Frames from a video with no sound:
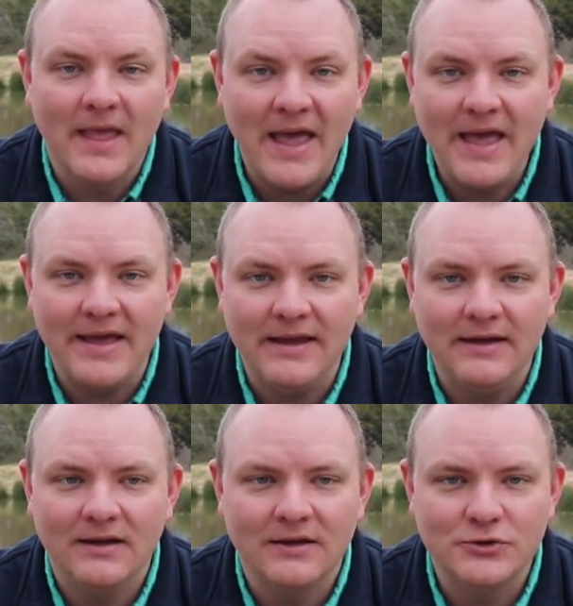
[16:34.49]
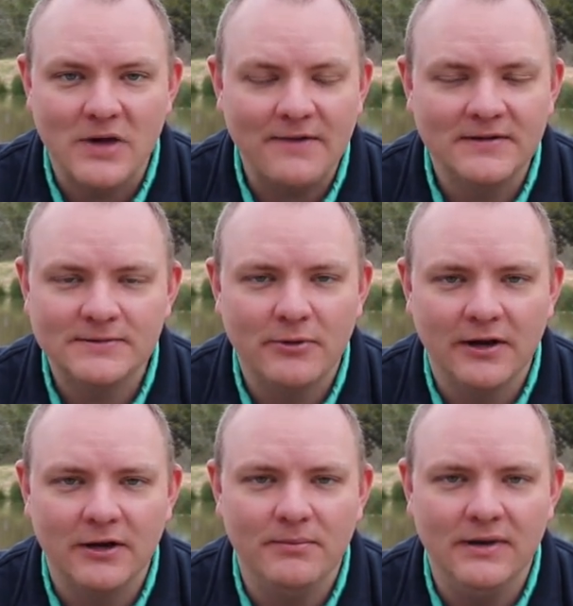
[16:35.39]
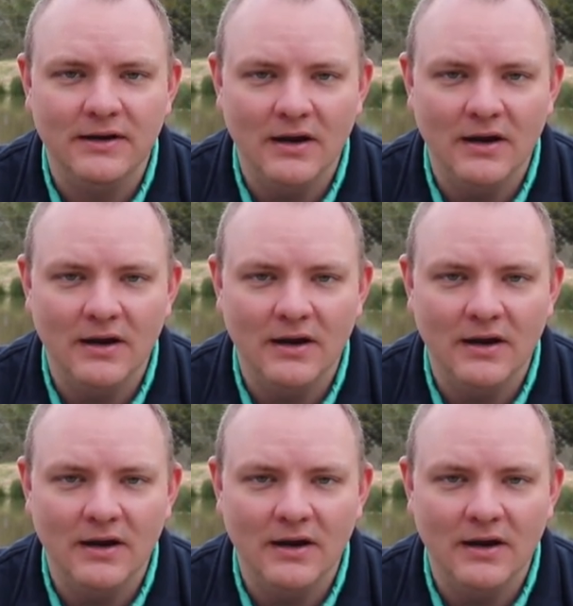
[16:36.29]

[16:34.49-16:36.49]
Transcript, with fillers: A, traffic's probably going to be